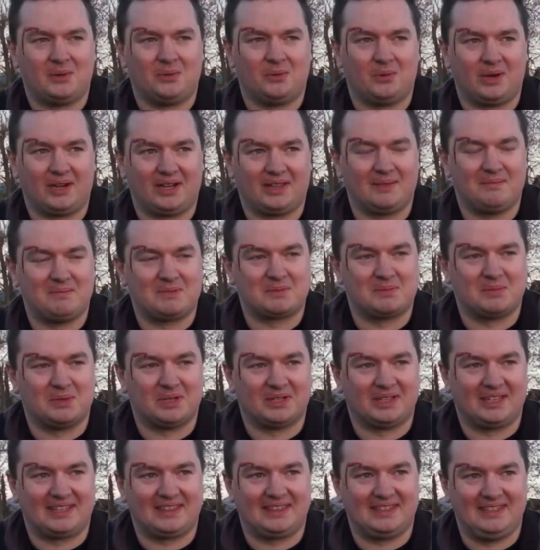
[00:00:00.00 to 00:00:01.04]
Wyland's
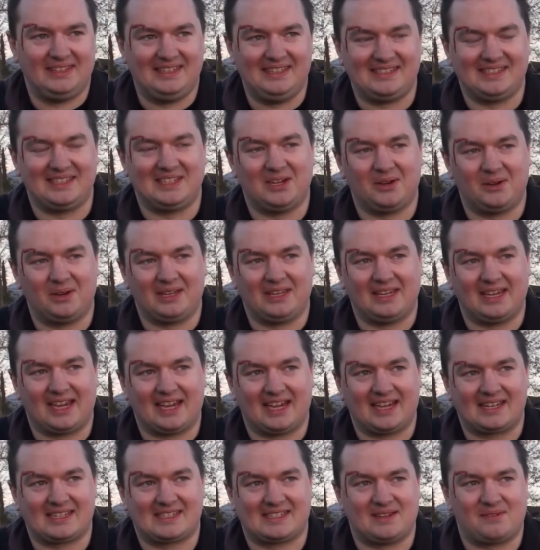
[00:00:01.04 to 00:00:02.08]
more like the easygoing guy,
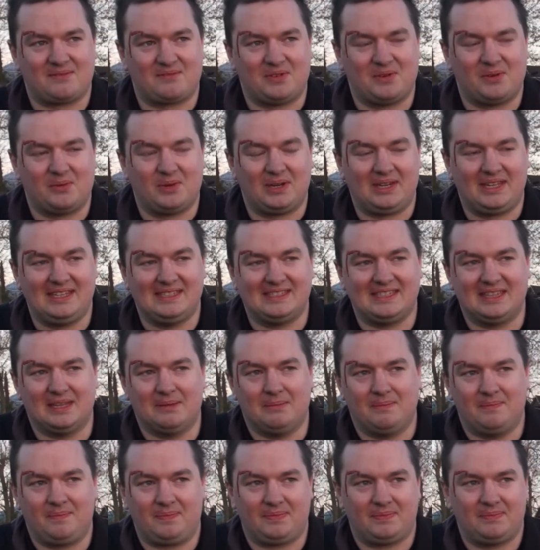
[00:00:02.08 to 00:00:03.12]
except for when he's in the
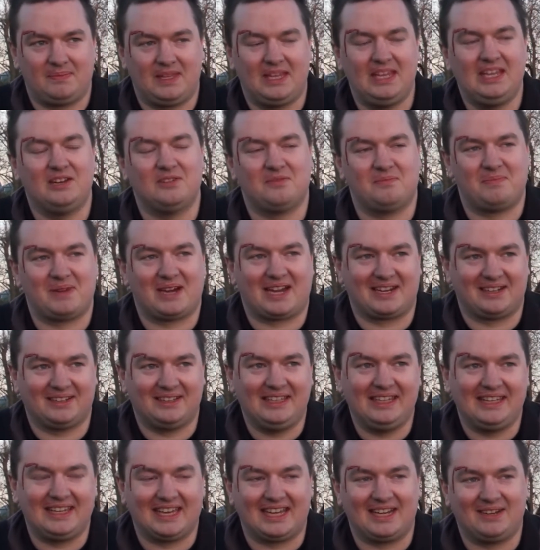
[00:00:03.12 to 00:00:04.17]
heat of battle,
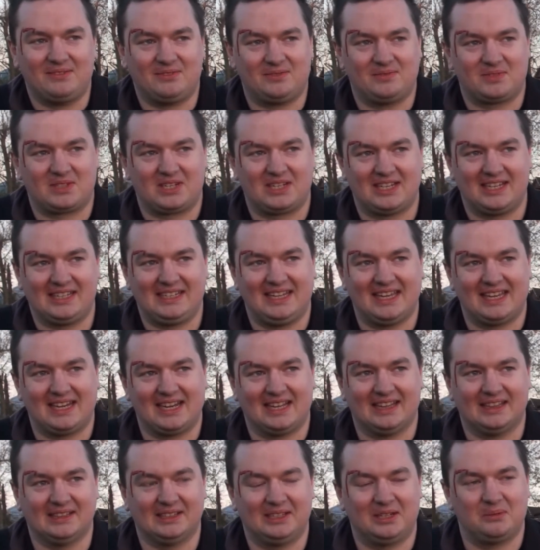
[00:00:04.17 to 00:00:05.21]
he kind of can get
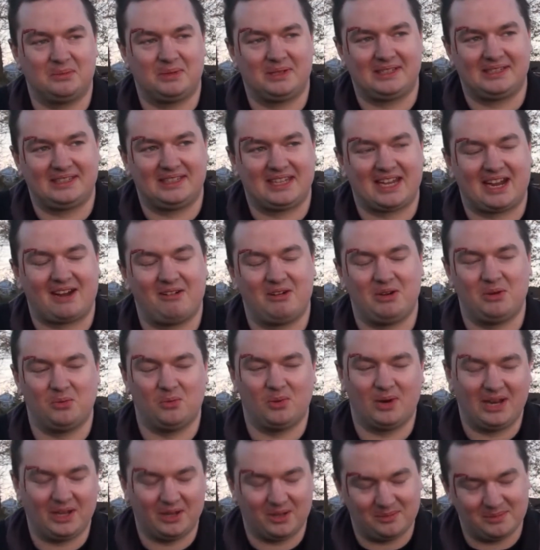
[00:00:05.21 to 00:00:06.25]
a little bit carried
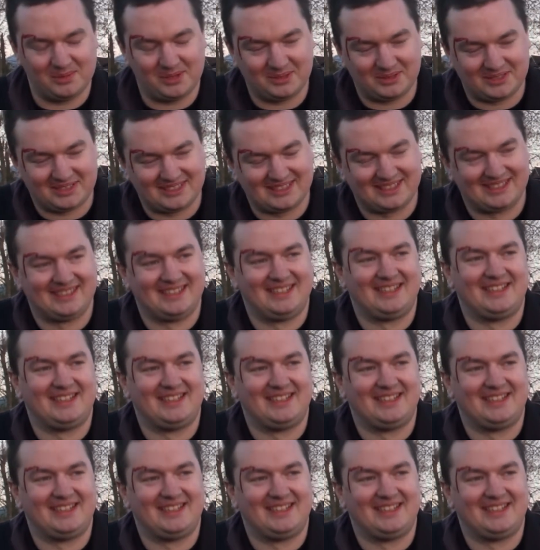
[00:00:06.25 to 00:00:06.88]
away almost.